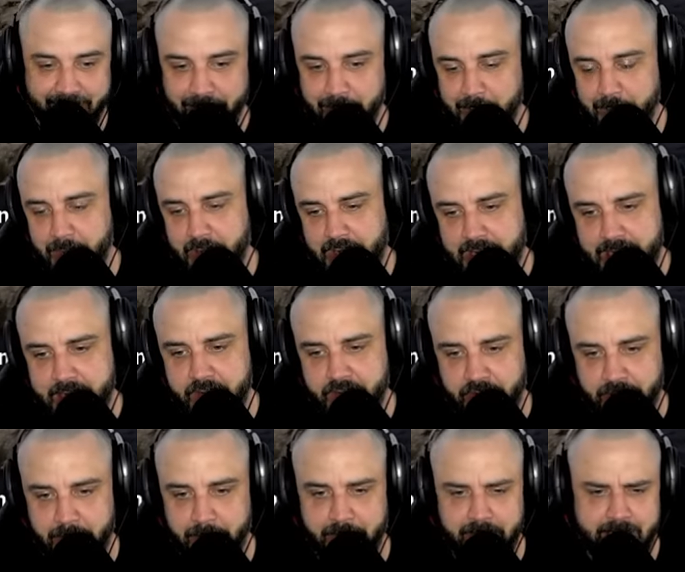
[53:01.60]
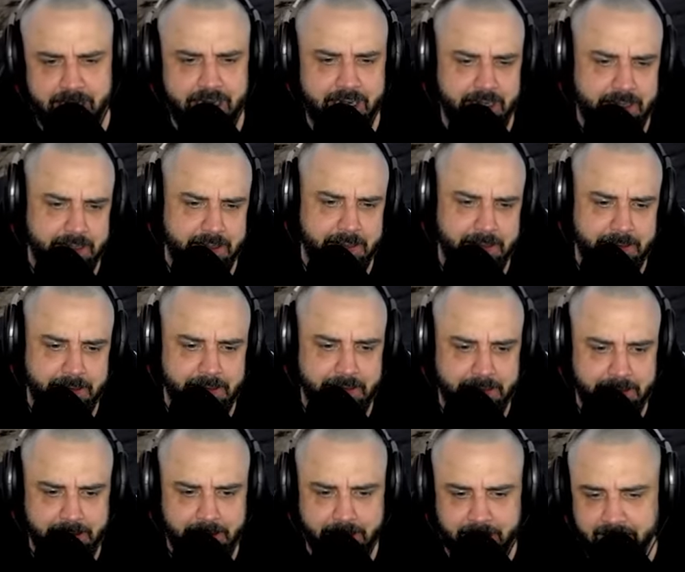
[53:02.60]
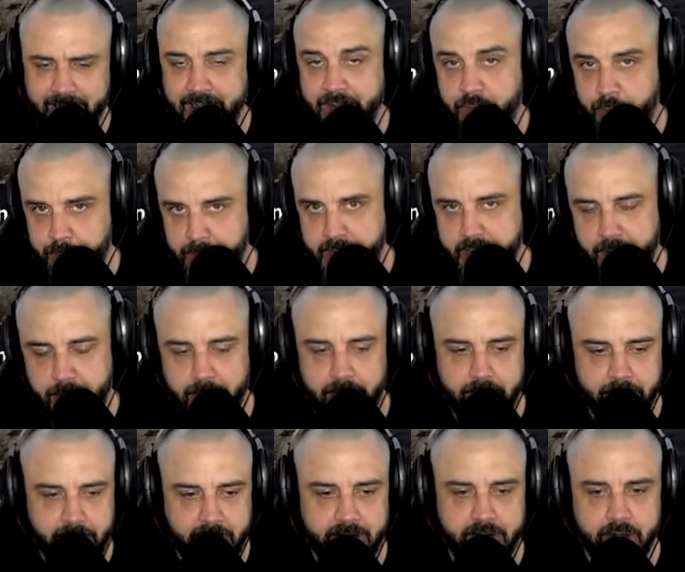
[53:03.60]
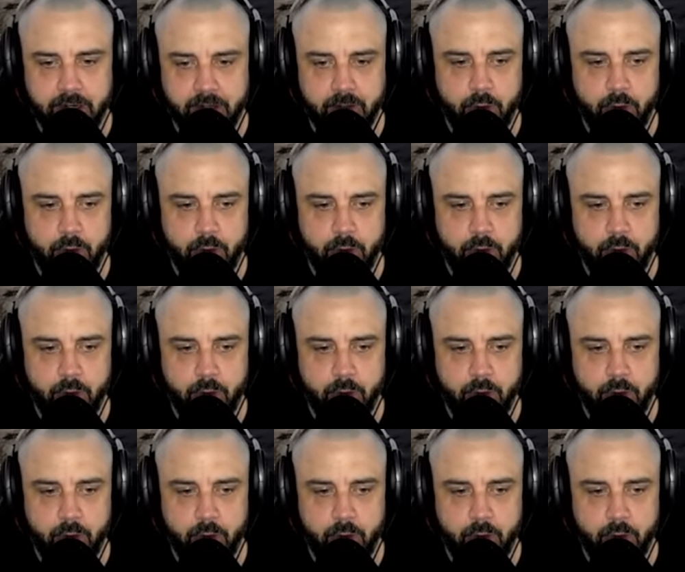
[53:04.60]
from the last update. It is better. It's going to